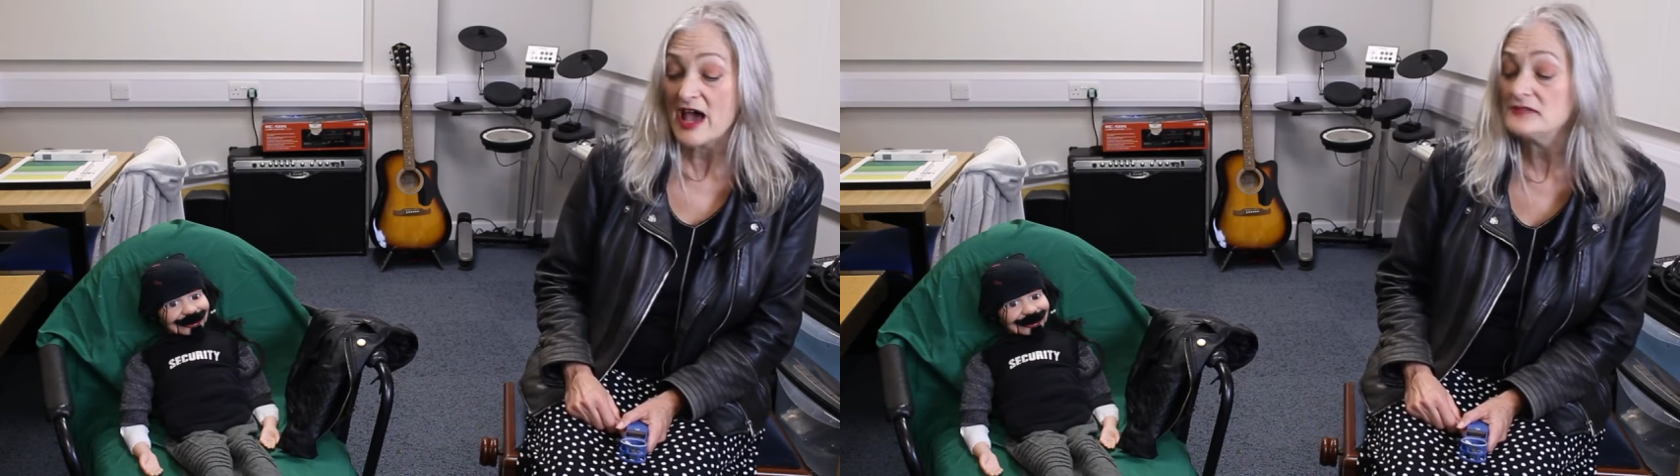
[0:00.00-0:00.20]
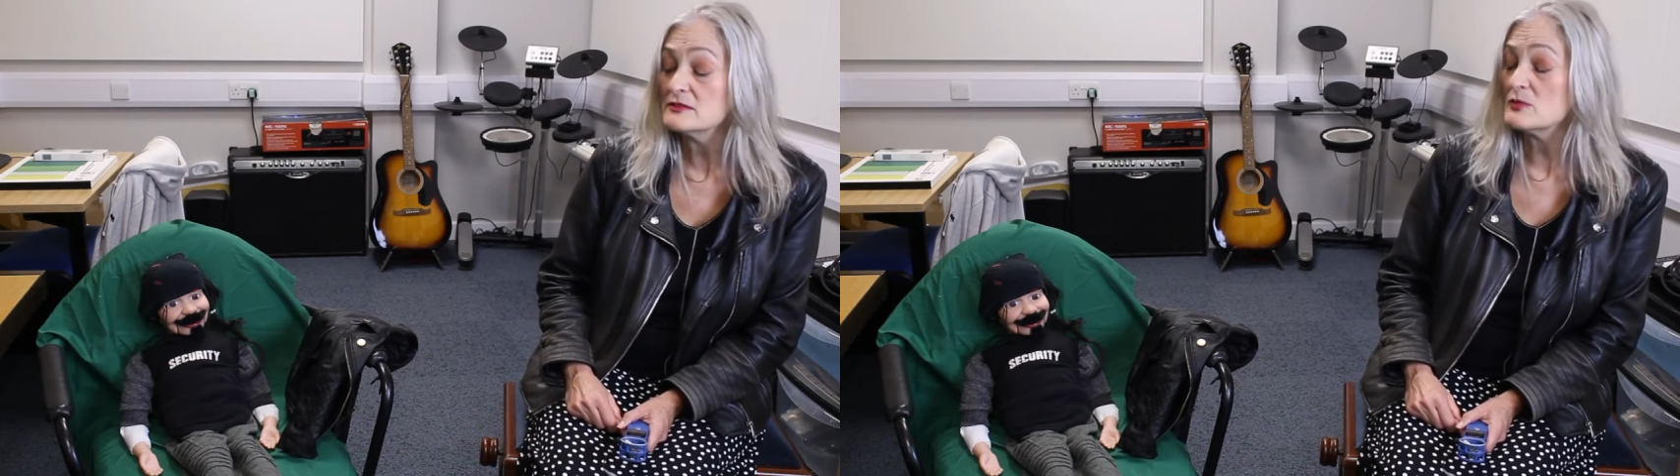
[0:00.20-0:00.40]

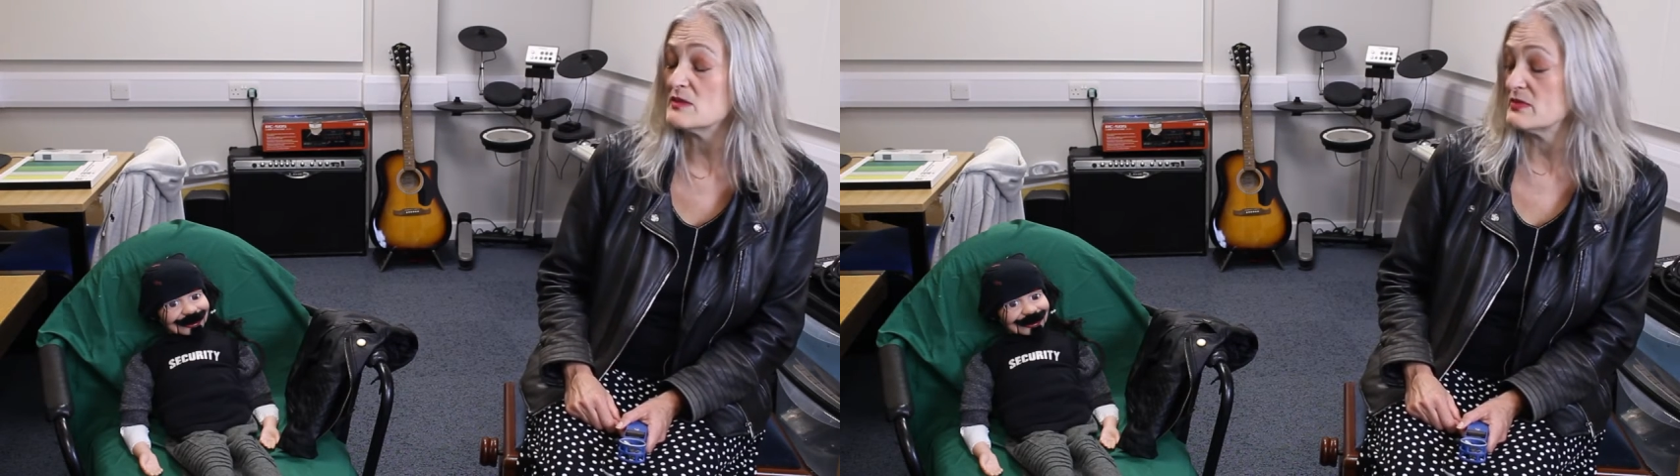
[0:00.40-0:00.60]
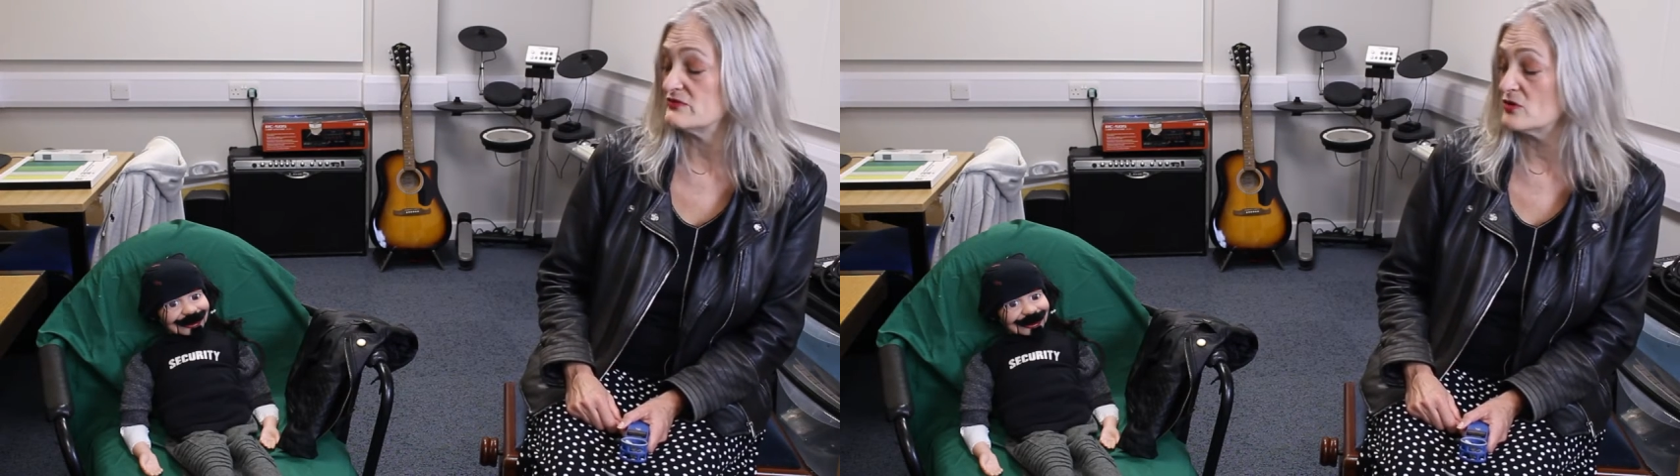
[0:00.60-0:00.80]
and the
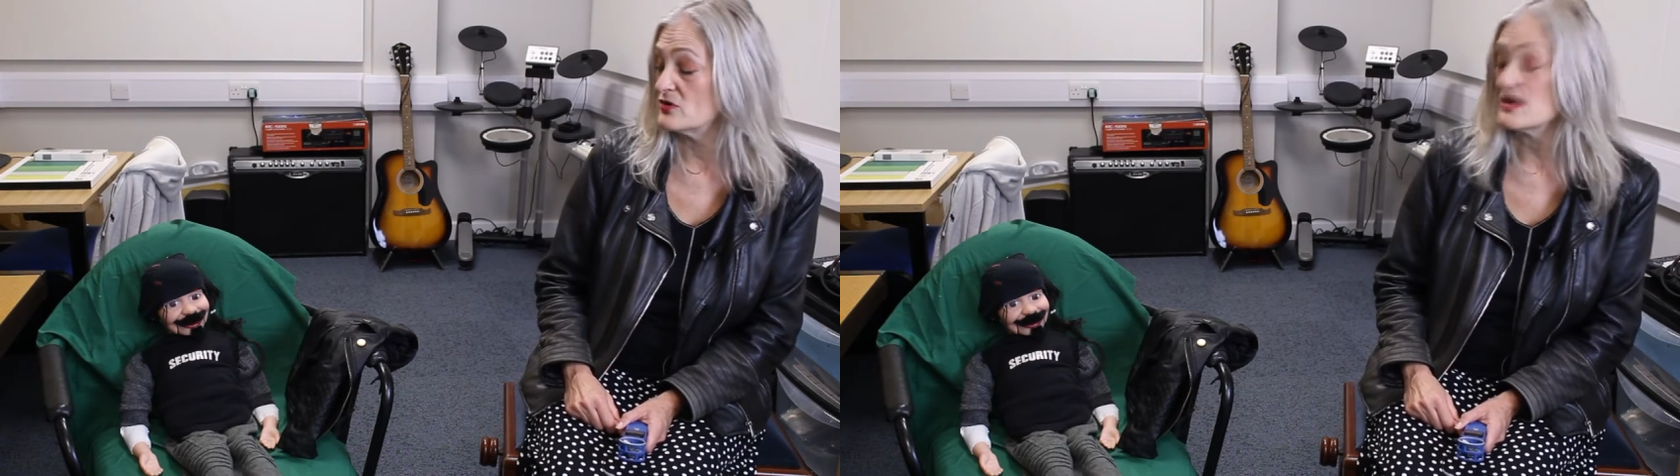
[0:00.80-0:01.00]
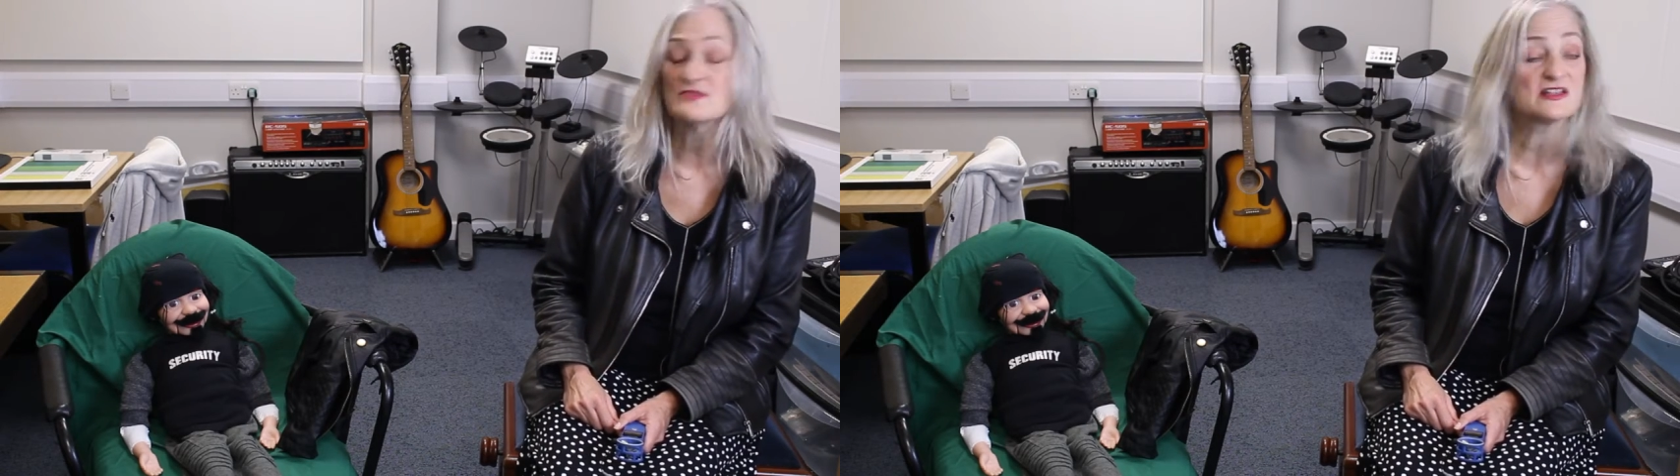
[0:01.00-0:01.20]
week
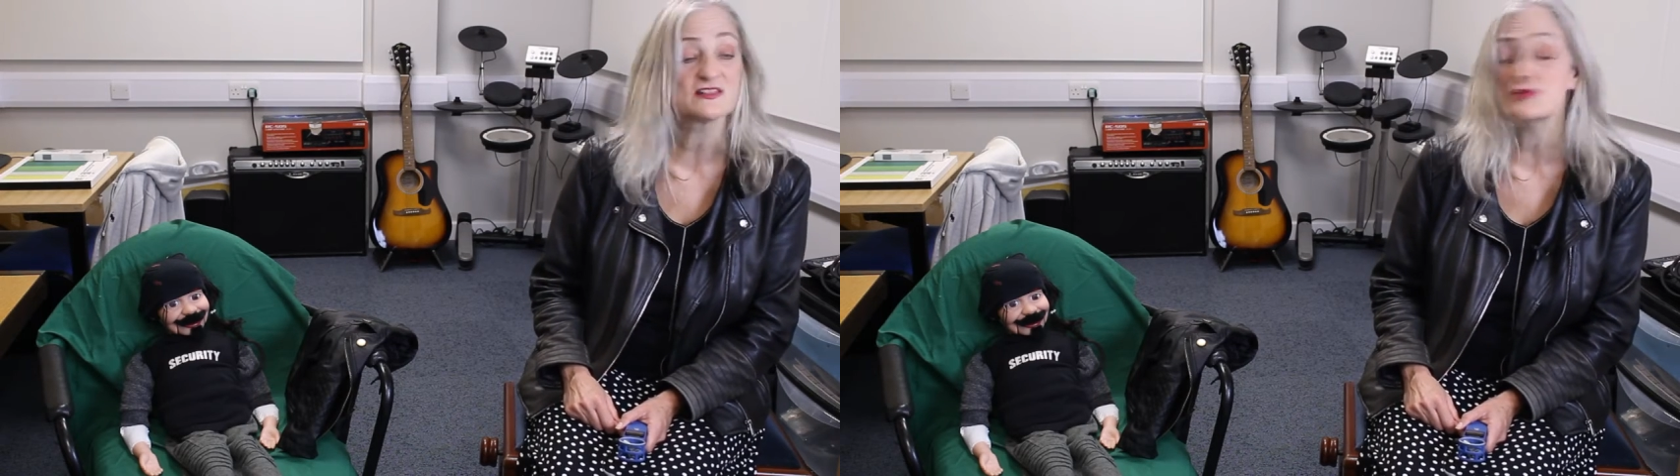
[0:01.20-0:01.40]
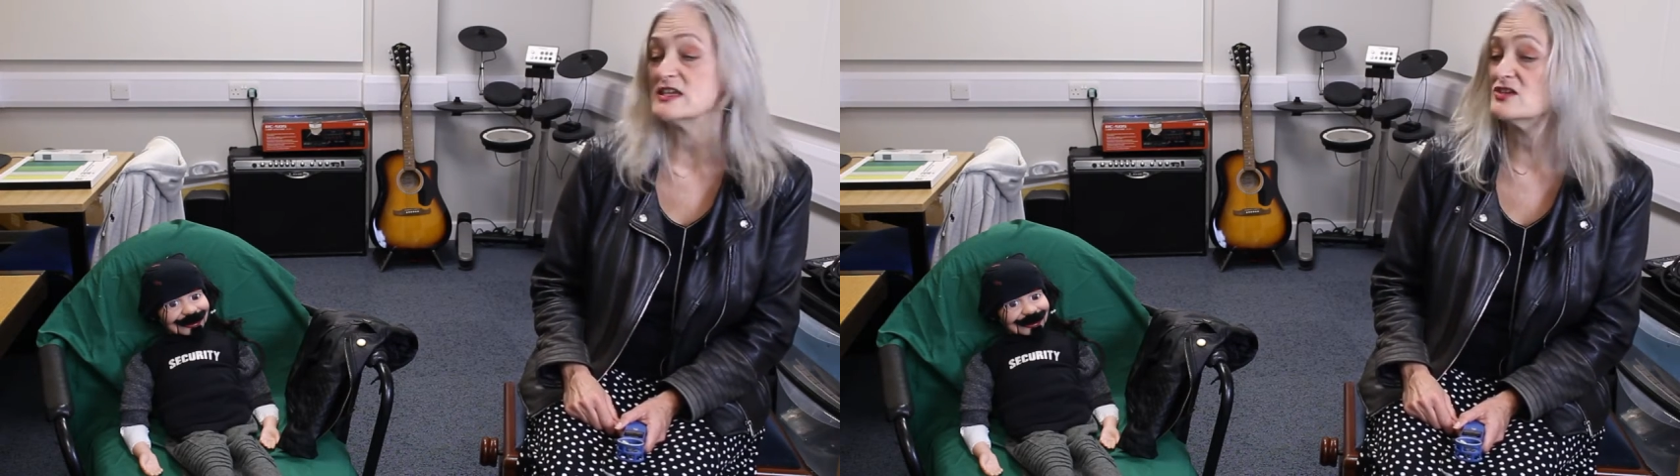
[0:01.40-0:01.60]
before, and
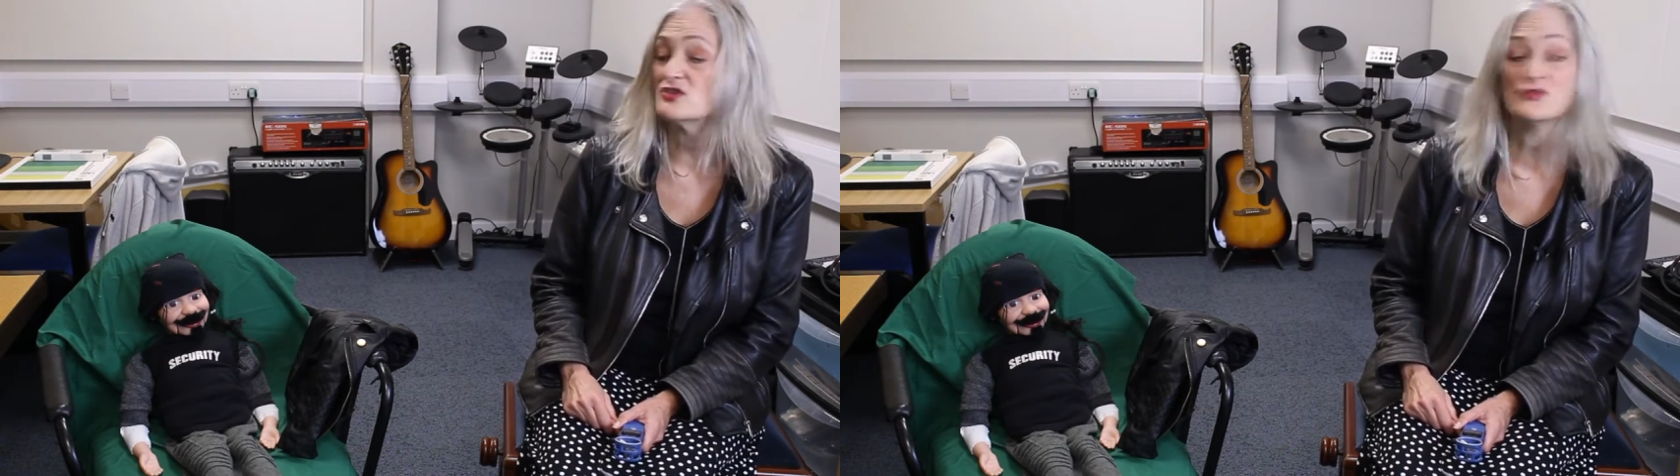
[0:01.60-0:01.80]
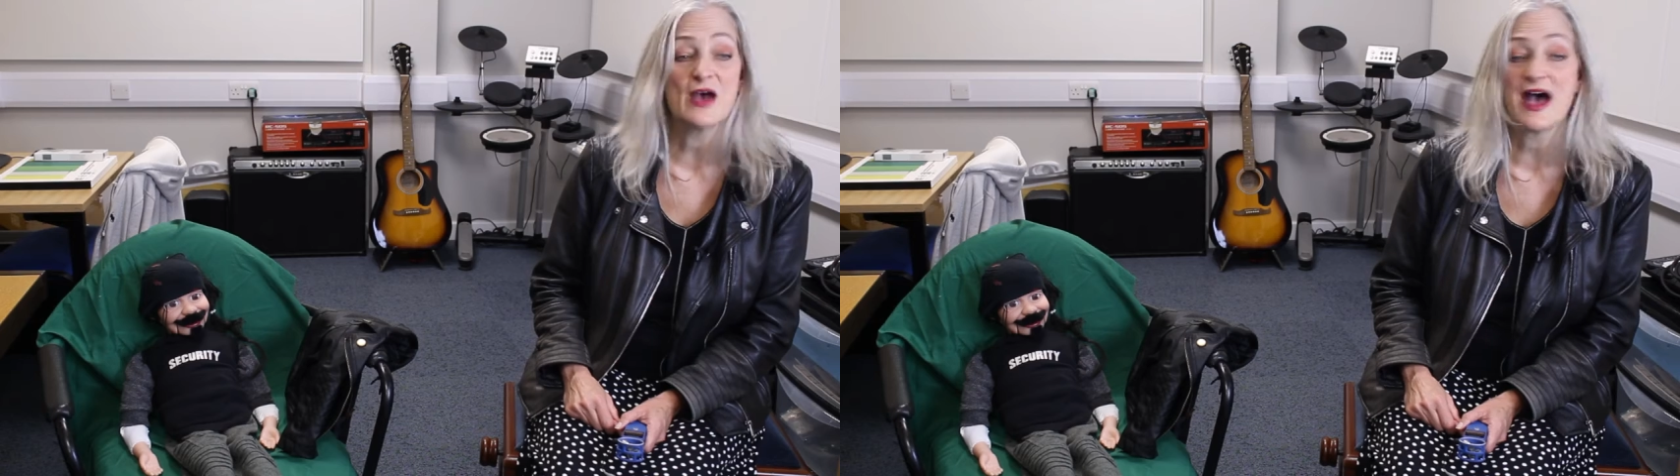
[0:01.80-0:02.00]
this week
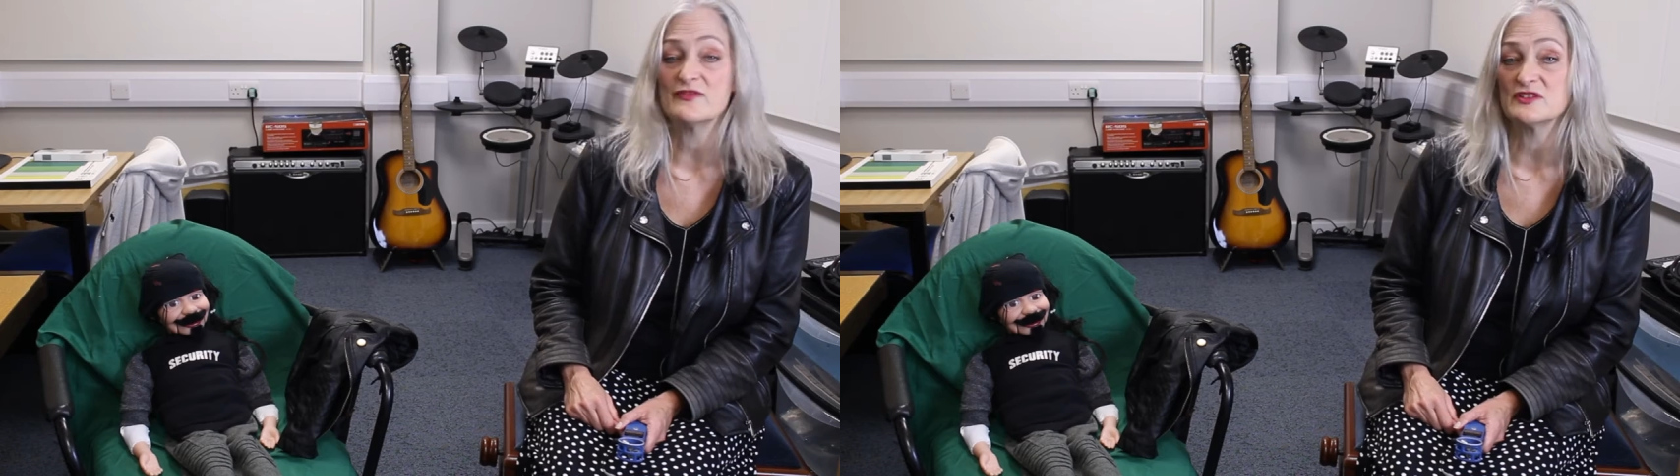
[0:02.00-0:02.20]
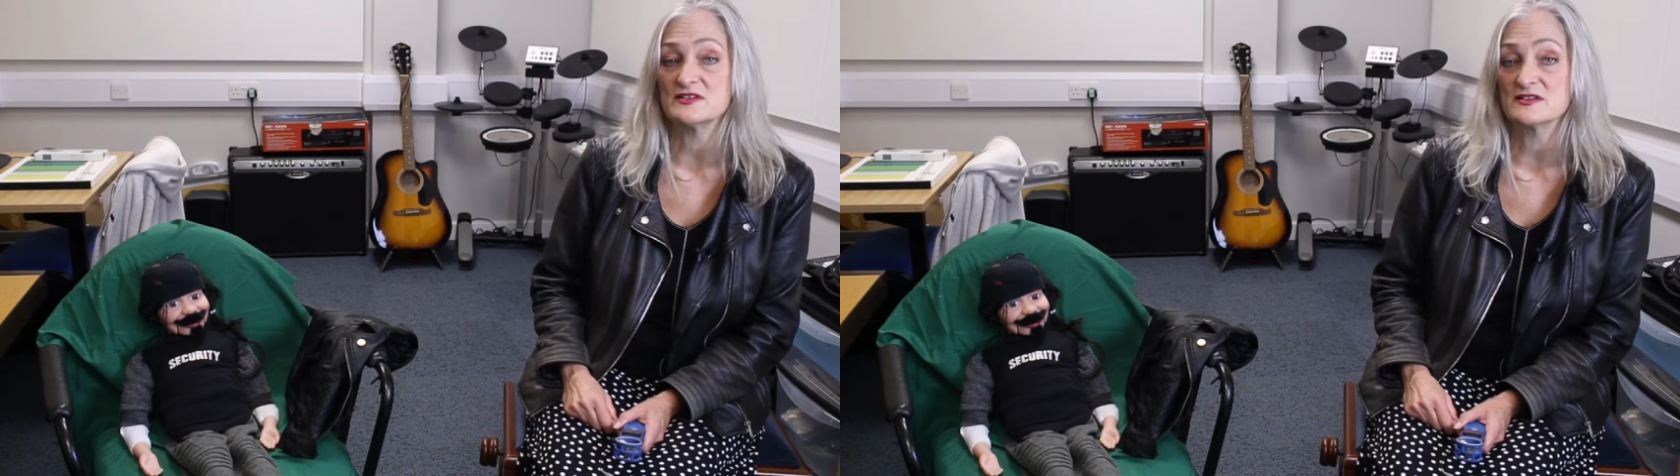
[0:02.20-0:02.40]
you
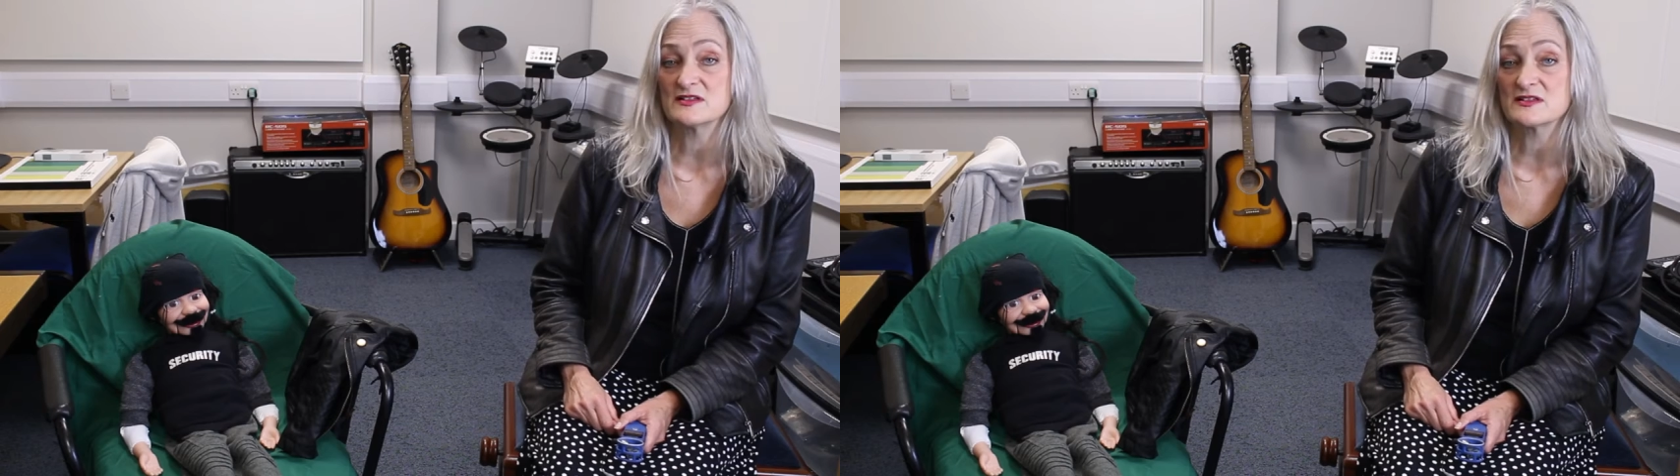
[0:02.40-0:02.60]
haven't.